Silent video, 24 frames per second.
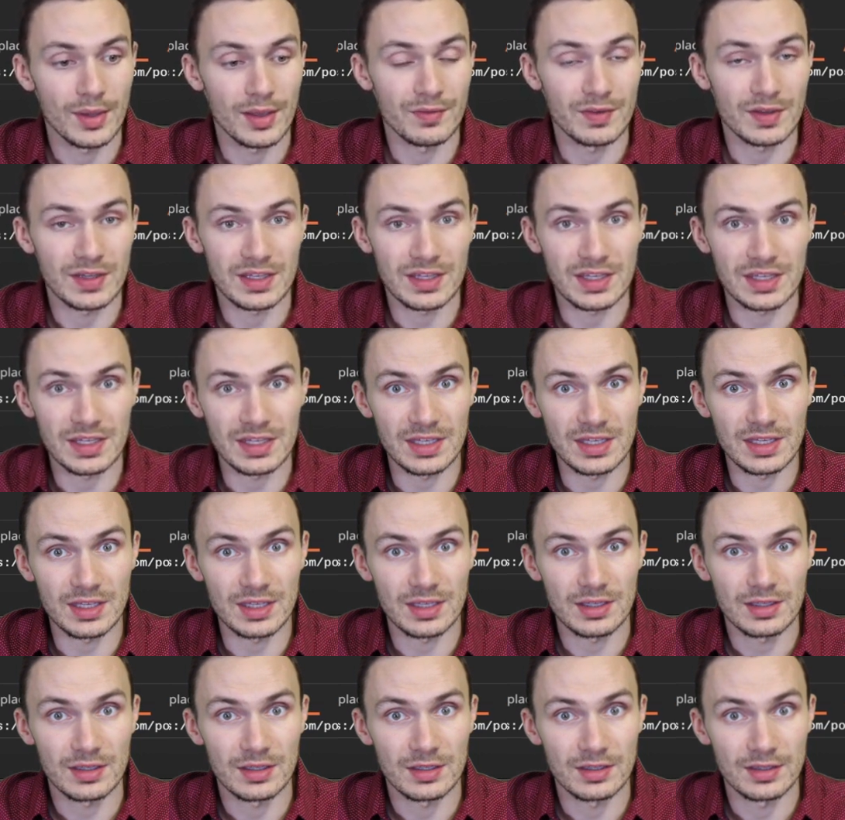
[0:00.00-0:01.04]
we have a
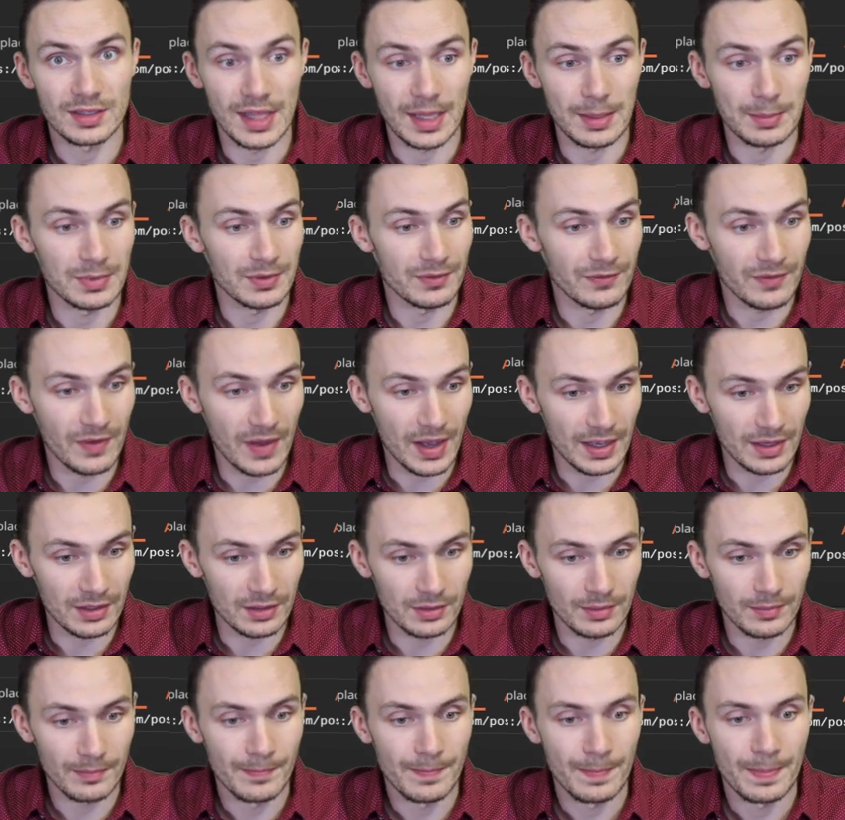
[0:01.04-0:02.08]
key named
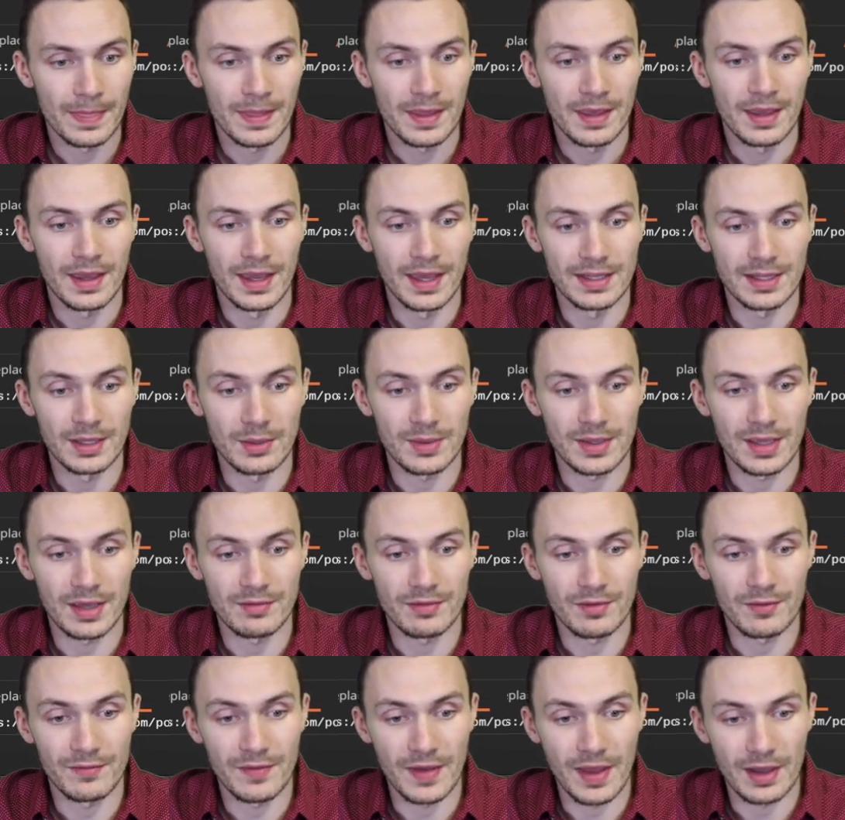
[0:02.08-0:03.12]
file, and then we
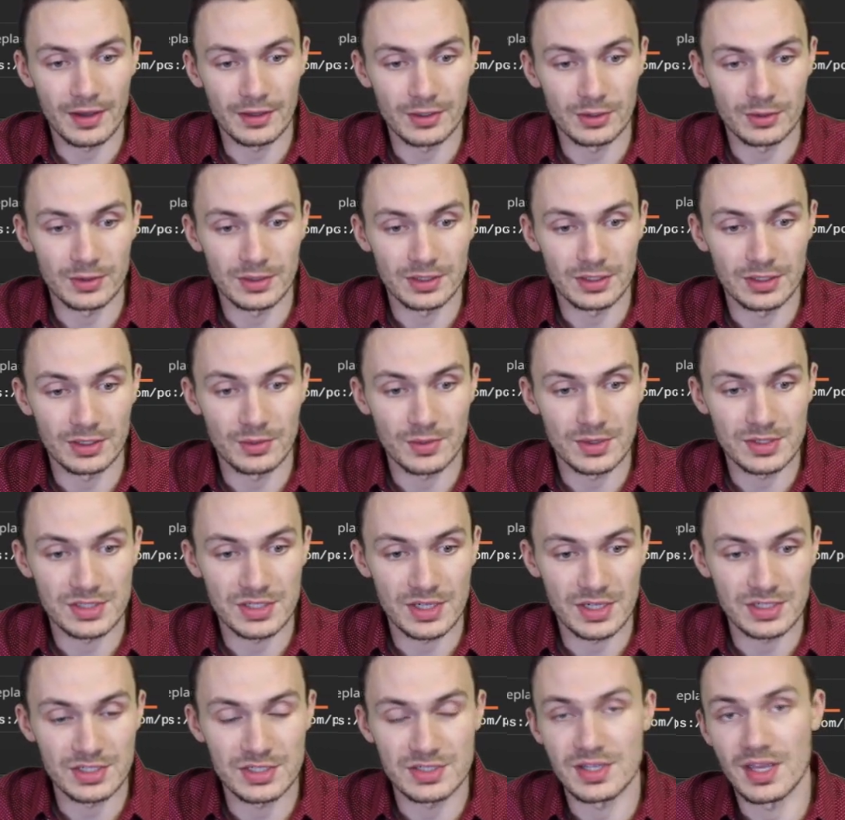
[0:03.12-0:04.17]
have a value in here,
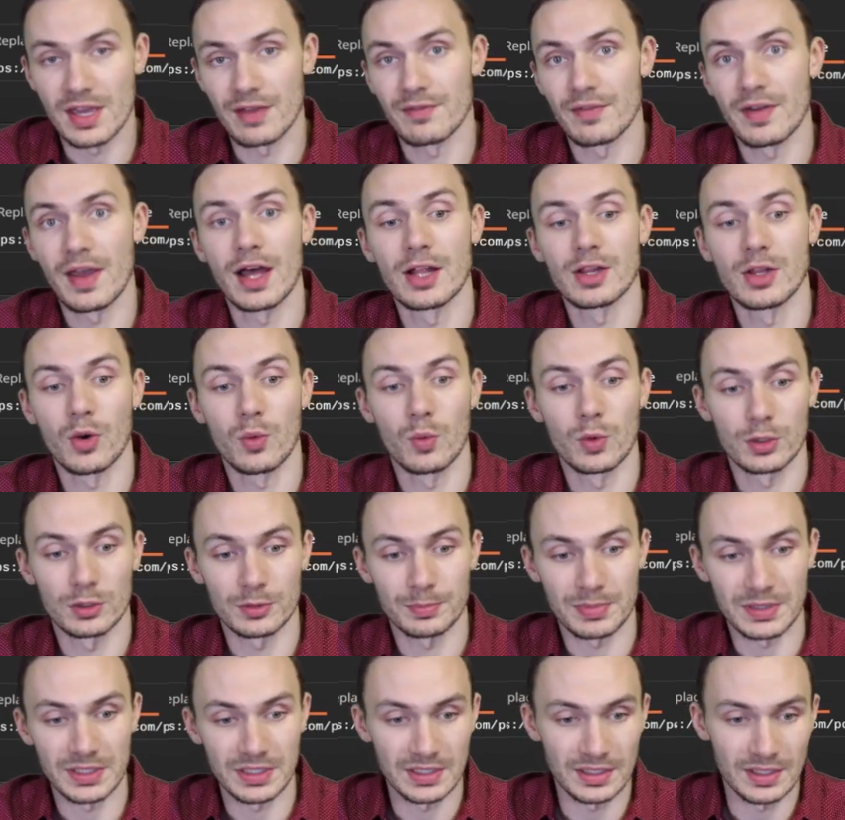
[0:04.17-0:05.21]
which I just have hello
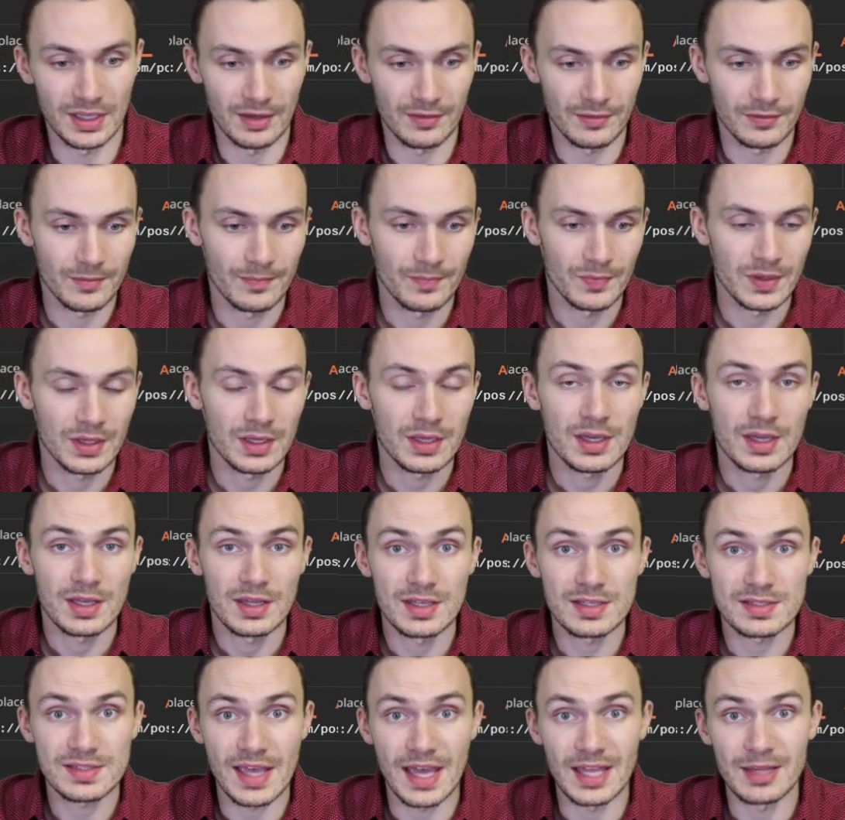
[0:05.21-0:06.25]
world PDF.
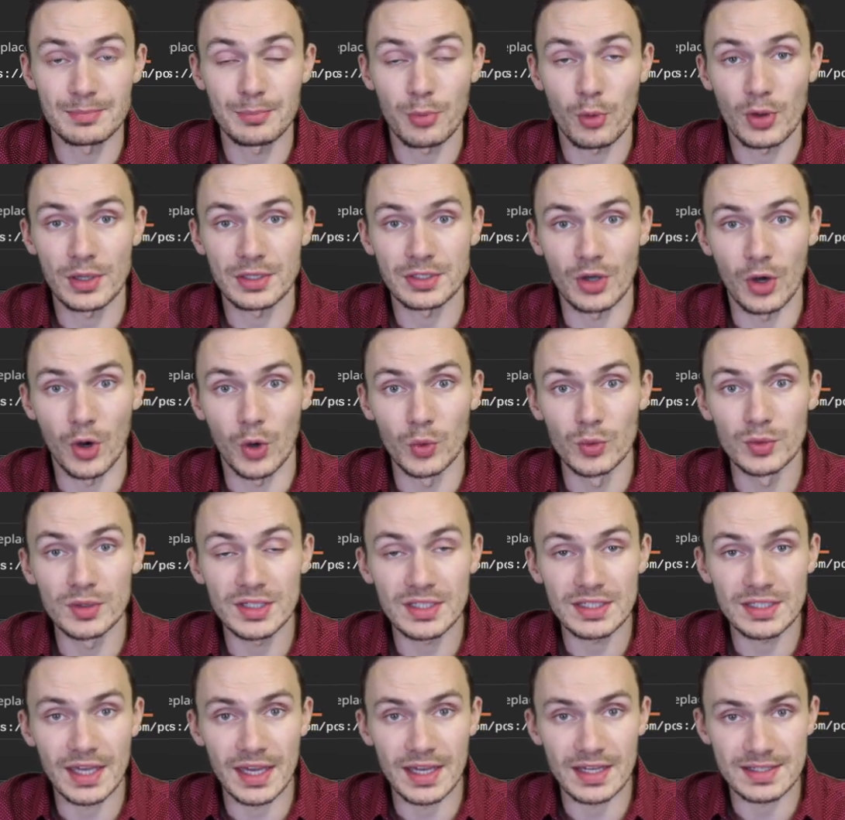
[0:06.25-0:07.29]
This endpoint
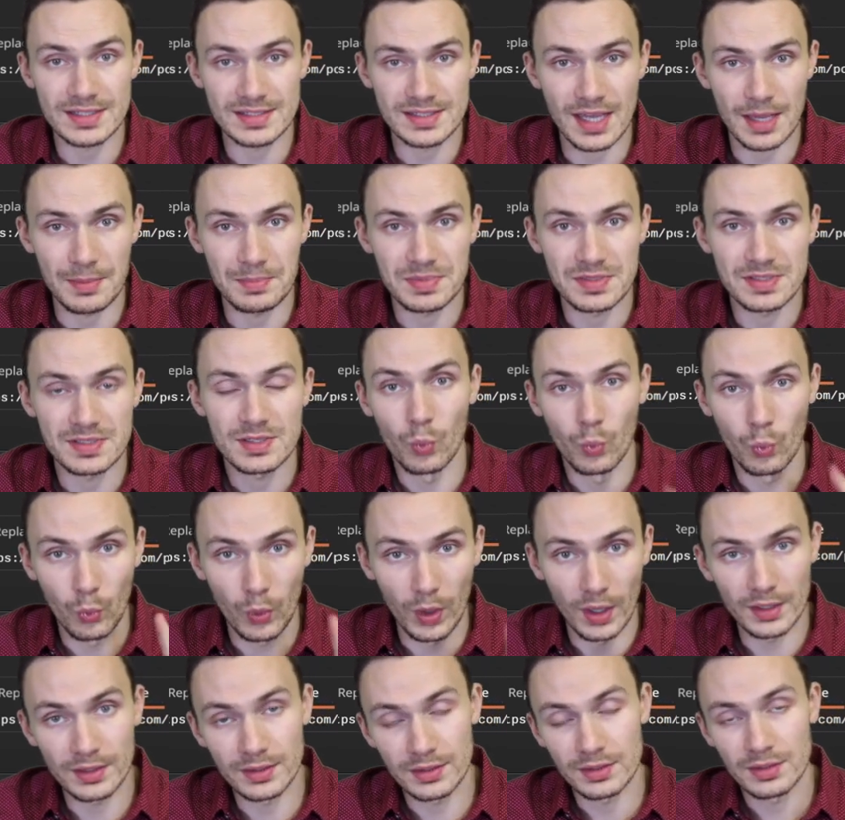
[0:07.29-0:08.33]
only accepts
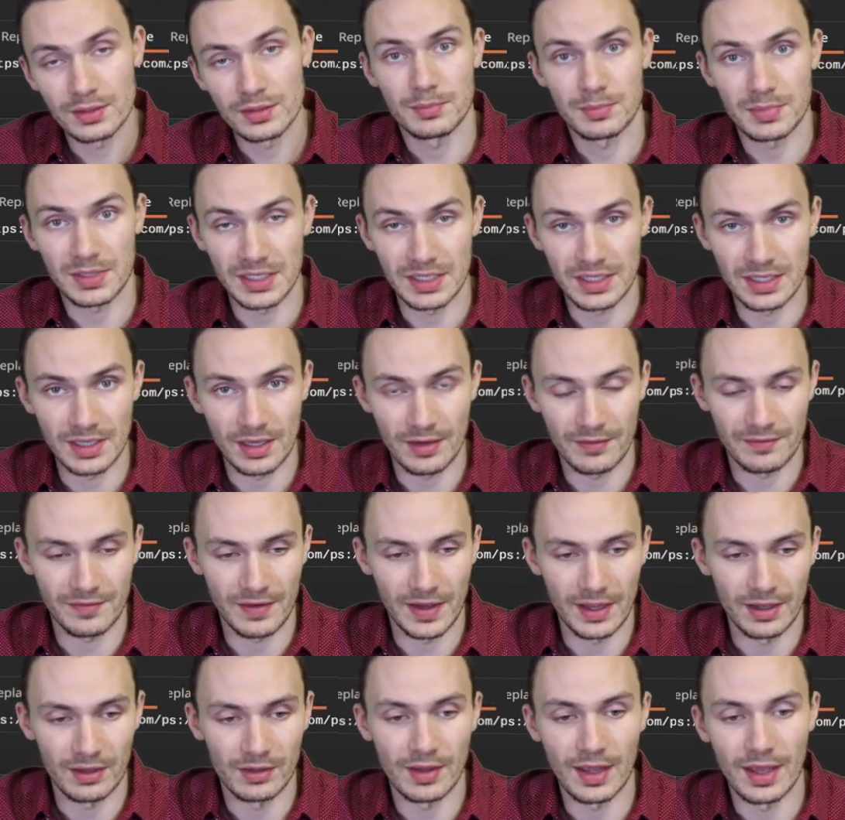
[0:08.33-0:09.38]
one PDF
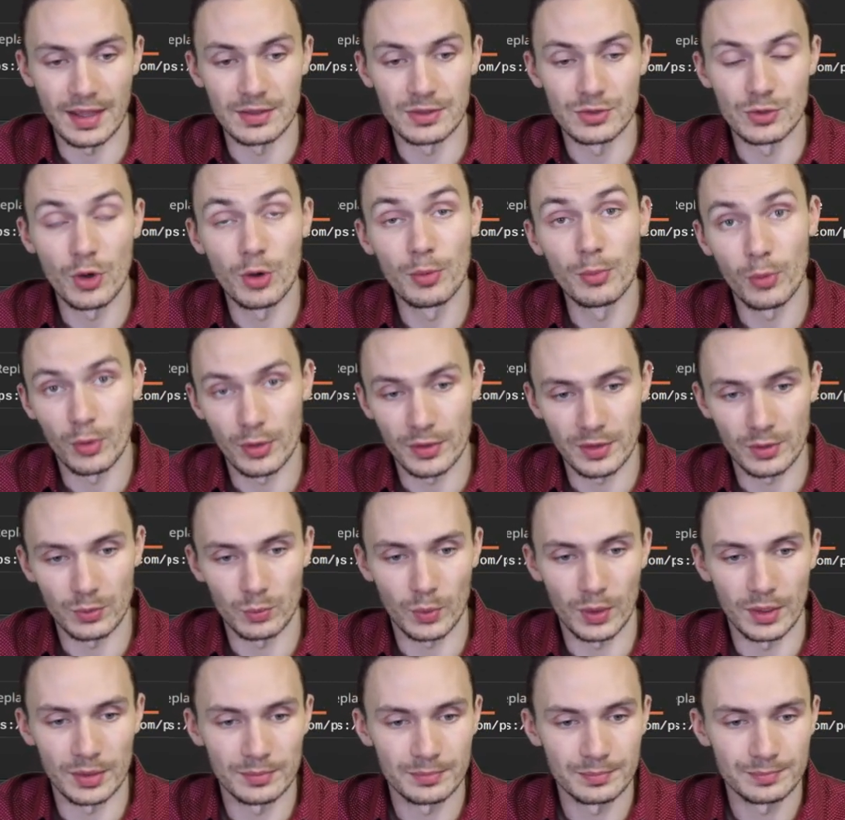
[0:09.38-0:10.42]
file and no more
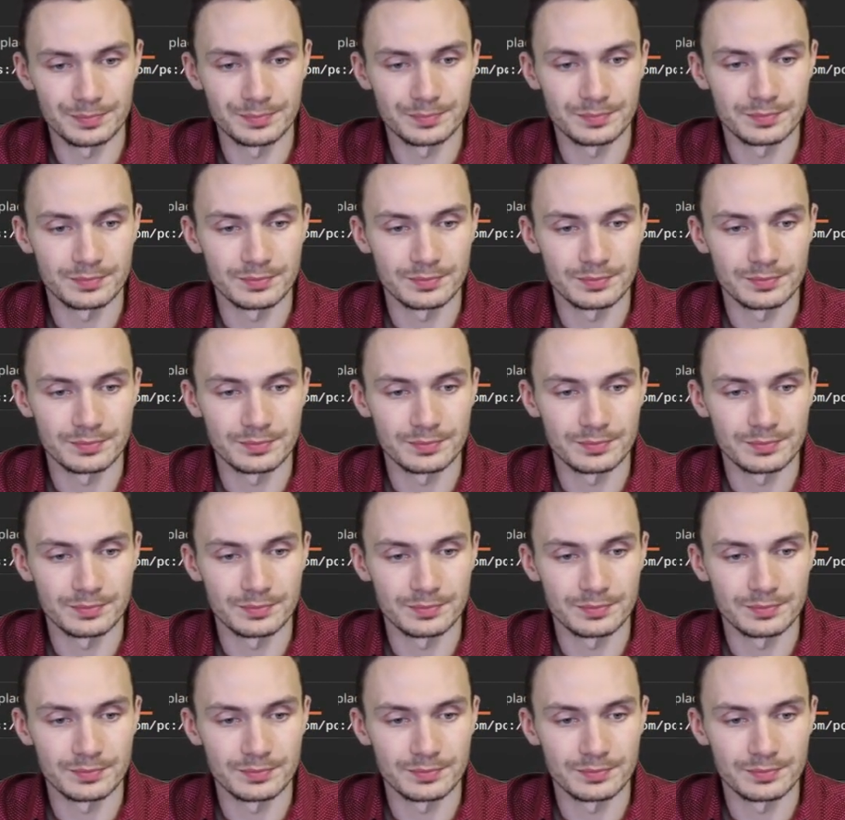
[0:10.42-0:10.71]
than one.